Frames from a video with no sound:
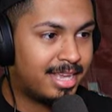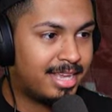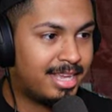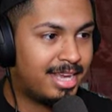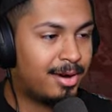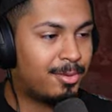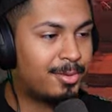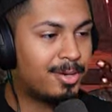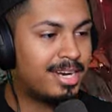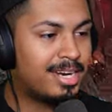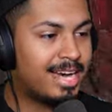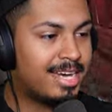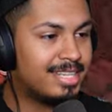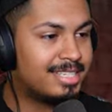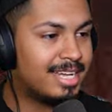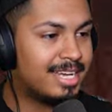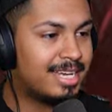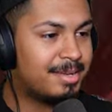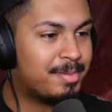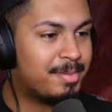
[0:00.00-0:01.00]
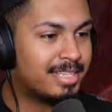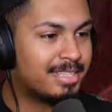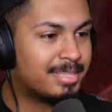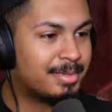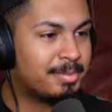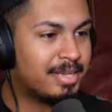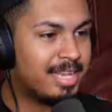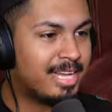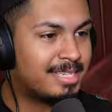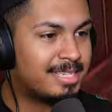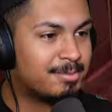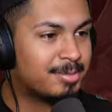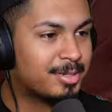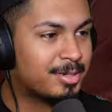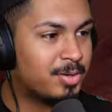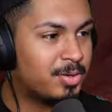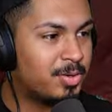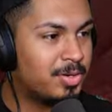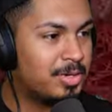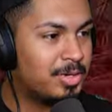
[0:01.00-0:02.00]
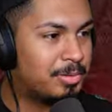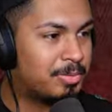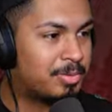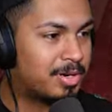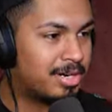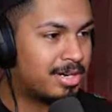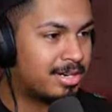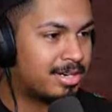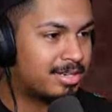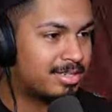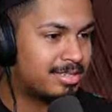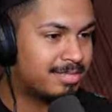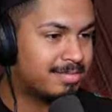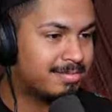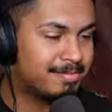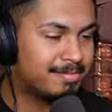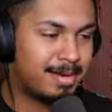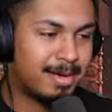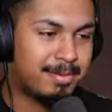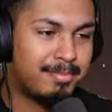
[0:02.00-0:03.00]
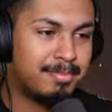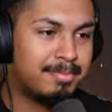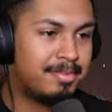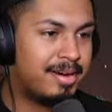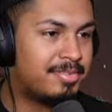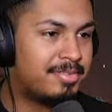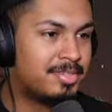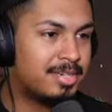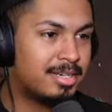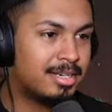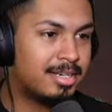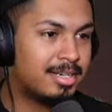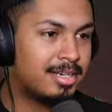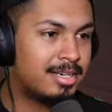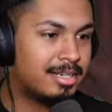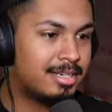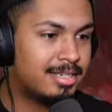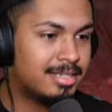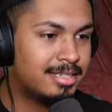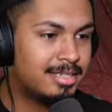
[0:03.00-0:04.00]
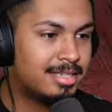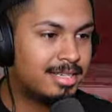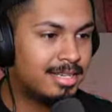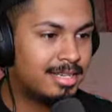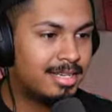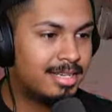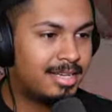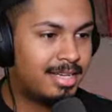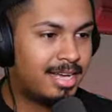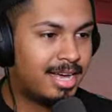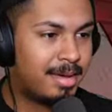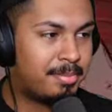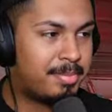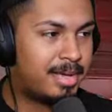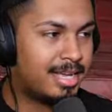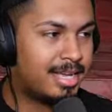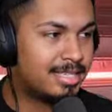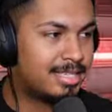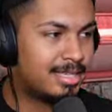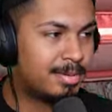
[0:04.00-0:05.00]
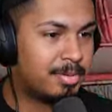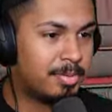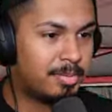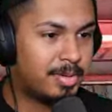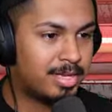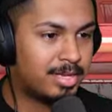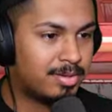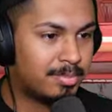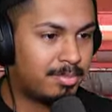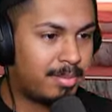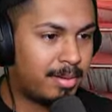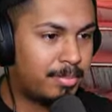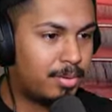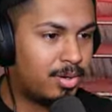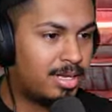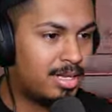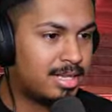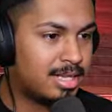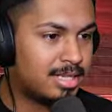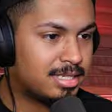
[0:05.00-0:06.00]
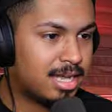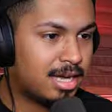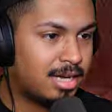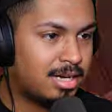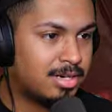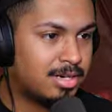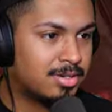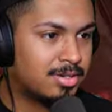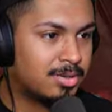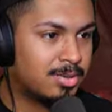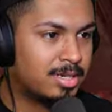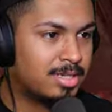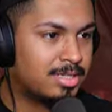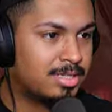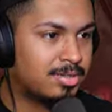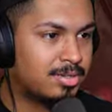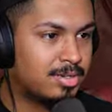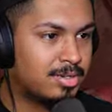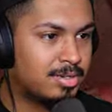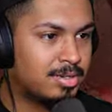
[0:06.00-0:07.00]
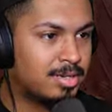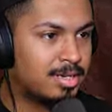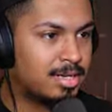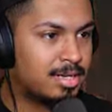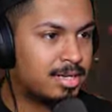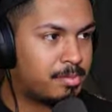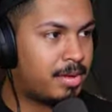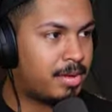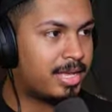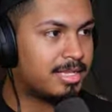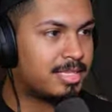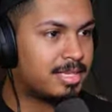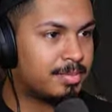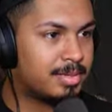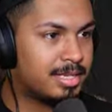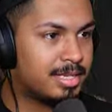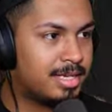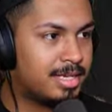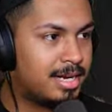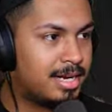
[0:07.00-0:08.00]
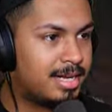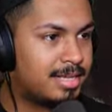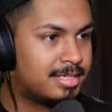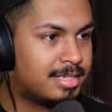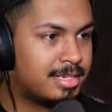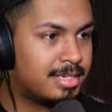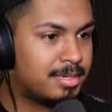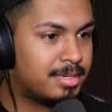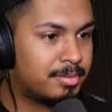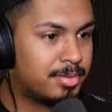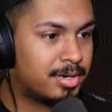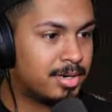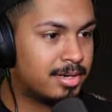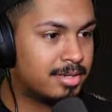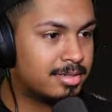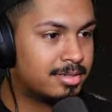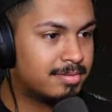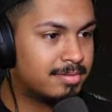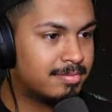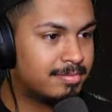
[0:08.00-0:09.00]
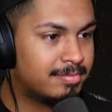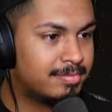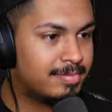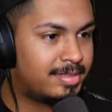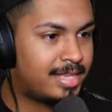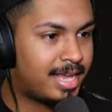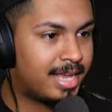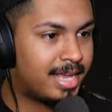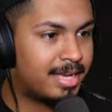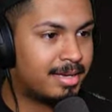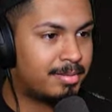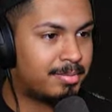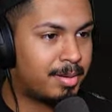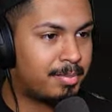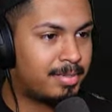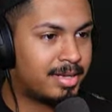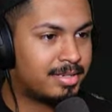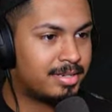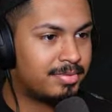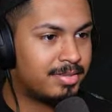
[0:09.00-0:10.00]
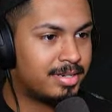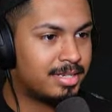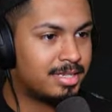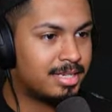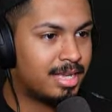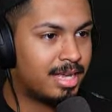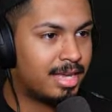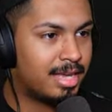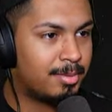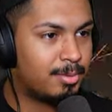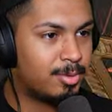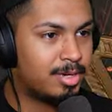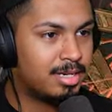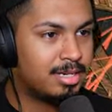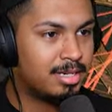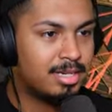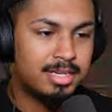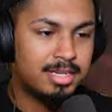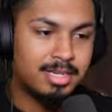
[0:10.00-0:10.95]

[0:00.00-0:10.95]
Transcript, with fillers: Y'all were not lying about the plasma coil, bro. My my fault, y'all. I passed up a big. My boy, let's go. What is you doing? Pass up a good ass gun, bro. Damn, I'm about to finish the game. Well,